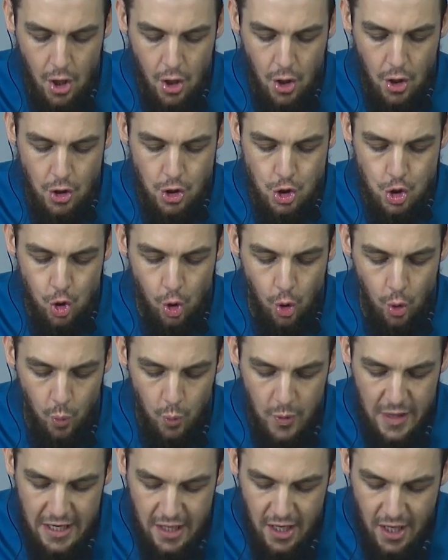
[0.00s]
So
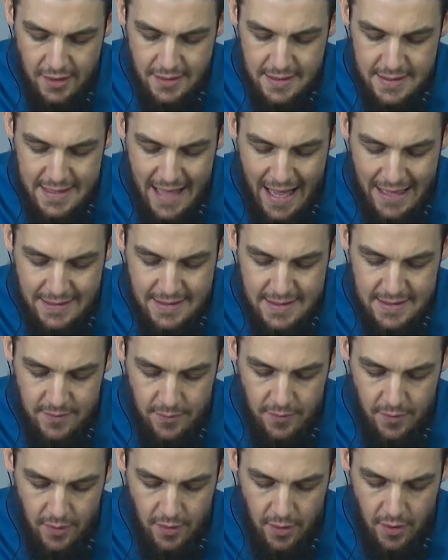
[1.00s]
we learned that
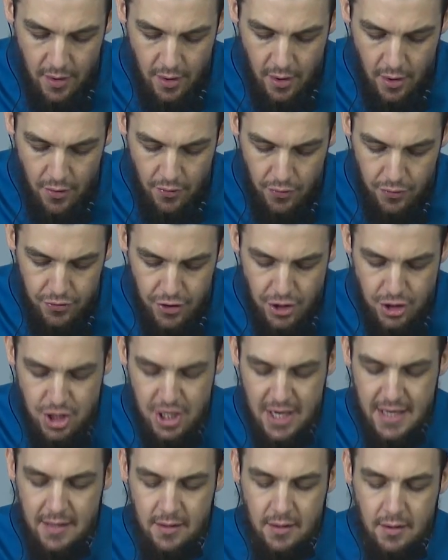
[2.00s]
the
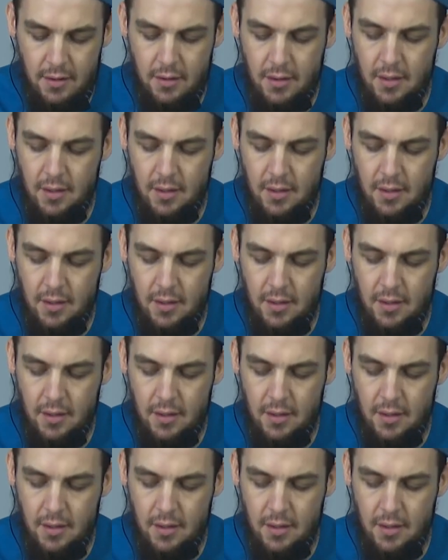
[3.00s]
jinn